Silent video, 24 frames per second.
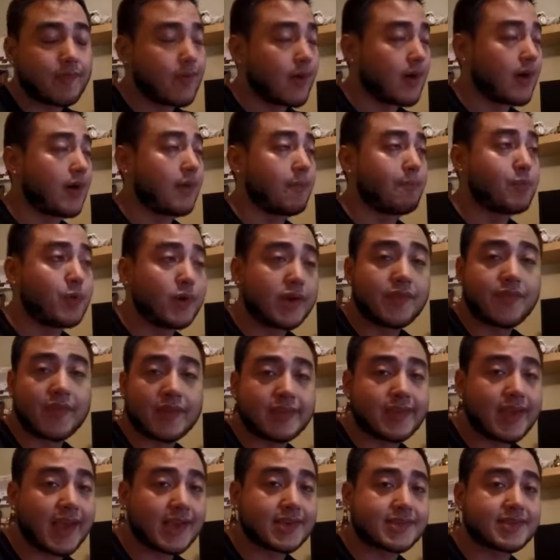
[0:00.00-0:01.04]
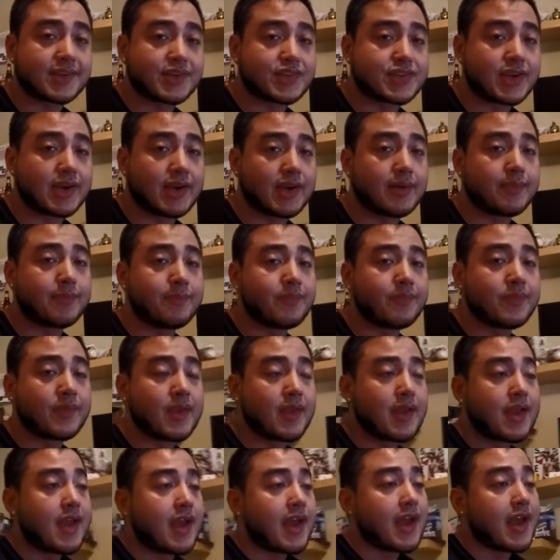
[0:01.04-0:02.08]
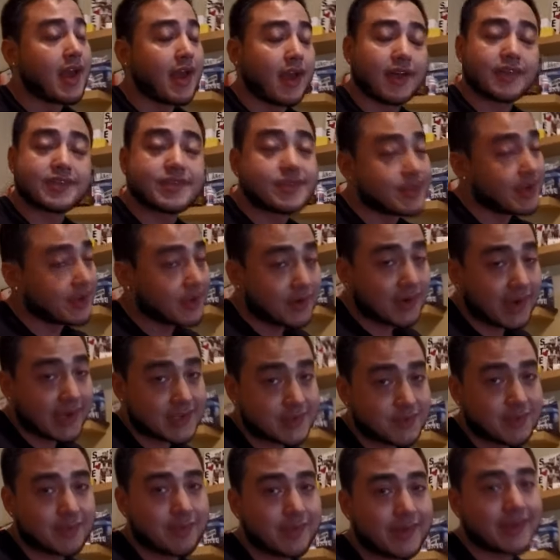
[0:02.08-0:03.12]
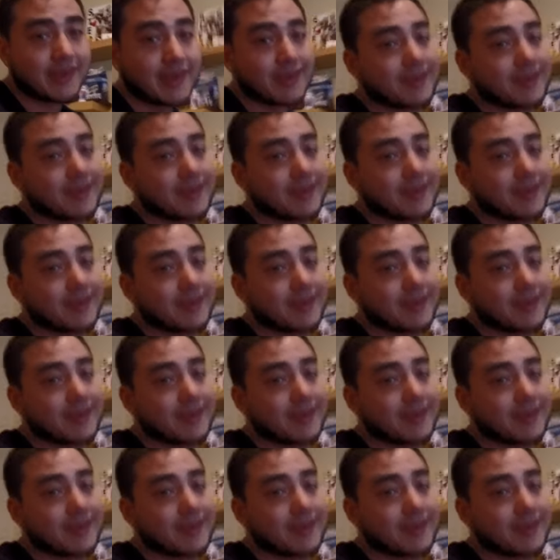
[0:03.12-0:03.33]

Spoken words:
a pretty fantastic job, and I'll take you guys with me.